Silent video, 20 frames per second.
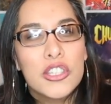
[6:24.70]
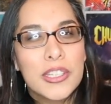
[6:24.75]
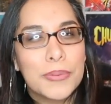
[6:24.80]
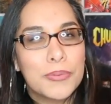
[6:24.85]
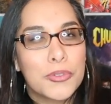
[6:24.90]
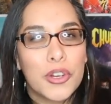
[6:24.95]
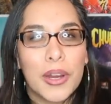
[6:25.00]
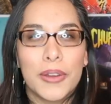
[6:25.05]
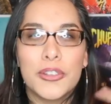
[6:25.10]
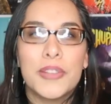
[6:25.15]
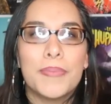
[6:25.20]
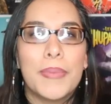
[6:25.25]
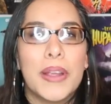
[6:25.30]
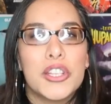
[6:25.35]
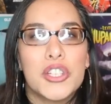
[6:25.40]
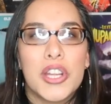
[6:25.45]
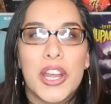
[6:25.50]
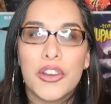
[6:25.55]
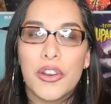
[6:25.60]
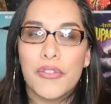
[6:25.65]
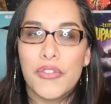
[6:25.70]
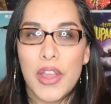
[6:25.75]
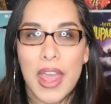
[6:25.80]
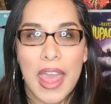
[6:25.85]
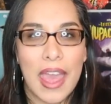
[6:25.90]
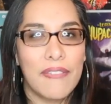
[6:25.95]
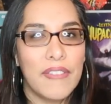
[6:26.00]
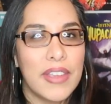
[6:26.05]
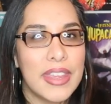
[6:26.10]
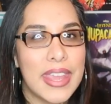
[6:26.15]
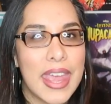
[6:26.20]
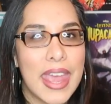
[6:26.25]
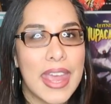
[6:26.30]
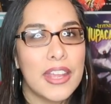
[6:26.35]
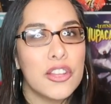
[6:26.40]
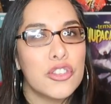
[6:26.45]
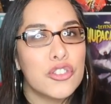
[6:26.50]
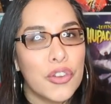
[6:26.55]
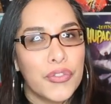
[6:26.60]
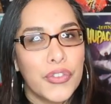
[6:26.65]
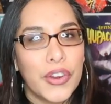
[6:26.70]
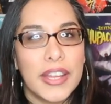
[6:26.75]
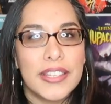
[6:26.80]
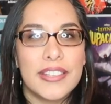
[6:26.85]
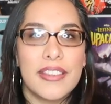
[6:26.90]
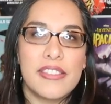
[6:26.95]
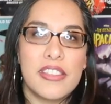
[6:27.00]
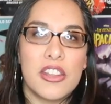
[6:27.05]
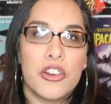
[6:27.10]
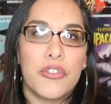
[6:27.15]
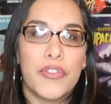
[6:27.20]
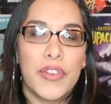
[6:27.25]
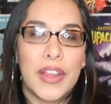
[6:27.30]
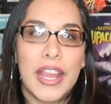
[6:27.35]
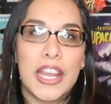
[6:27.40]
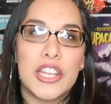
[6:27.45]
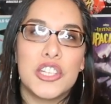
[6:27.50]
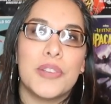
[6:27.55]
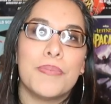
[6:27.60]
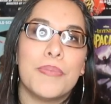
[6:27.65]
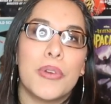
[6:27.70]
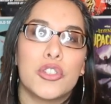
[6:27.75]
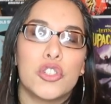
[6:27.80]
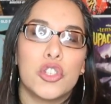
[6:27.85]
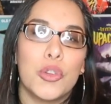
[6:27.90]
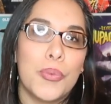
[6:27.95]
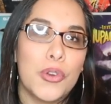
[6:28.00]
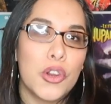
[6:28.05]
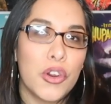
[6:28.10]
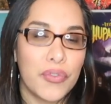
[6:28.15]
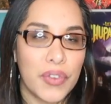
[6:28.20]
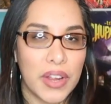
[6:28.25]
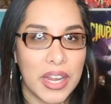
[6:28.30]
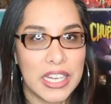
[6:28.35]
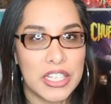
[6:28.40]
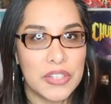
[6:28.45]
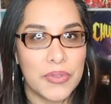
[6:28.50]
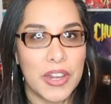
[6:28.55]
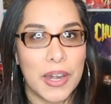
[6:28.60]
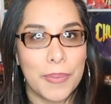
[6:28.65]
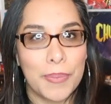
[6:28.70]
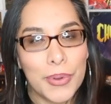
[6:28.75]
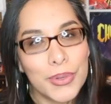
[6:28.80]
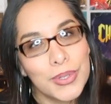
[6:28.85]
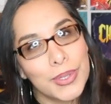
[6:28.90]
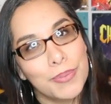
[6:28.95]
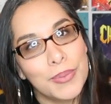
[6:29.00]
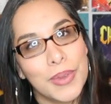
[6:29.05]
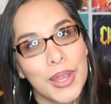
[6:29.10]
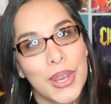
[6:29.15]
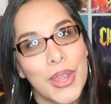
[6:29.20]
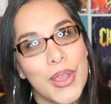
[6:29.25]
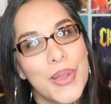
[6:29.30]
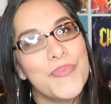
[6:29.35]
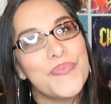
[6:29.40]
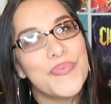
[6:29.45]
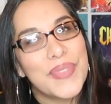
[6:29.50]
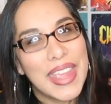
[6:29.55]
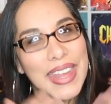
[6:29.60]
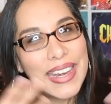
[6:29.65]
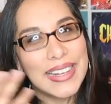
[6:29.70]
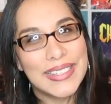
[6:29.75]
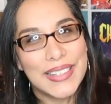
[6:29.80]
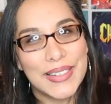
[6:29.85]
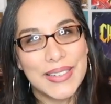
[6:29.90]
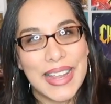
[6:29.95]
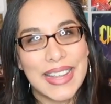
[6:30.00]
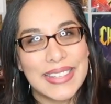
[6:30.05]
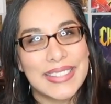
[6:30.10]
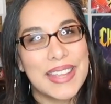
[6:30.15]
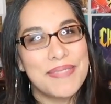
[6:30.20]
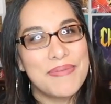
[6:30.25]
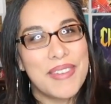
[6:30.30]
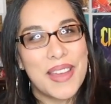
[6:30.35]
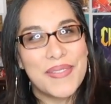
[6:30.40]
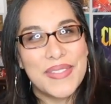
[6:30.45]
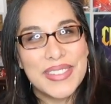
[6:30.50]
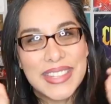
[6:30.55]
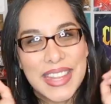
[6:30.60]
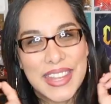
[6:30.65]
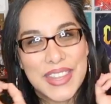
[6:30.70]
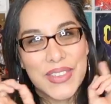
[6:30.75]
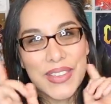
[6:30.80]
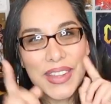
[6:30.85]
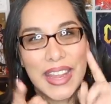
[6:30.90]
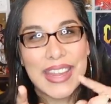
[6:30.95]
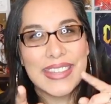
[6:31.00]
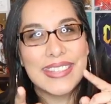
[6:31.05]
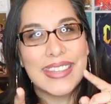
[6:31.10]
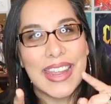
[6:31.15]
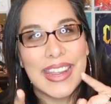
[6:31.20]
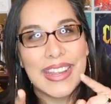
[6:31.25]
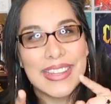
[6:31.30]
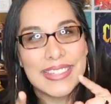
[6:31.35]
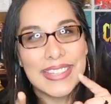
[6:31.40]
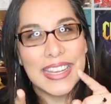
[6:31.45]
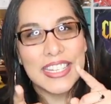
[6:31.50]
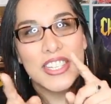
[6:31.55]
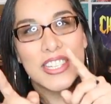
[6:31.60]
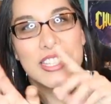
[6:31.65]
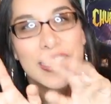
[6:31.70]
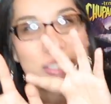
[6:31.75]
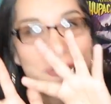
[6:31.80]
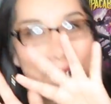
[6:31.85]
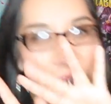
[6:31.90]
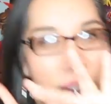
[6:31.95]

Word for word: Subscribe to my channel if you haven't yet. Don't forget to hit the notification bell so you'll be notified each time that I post something new. And until next time, I'll be seeing you guys at concessions.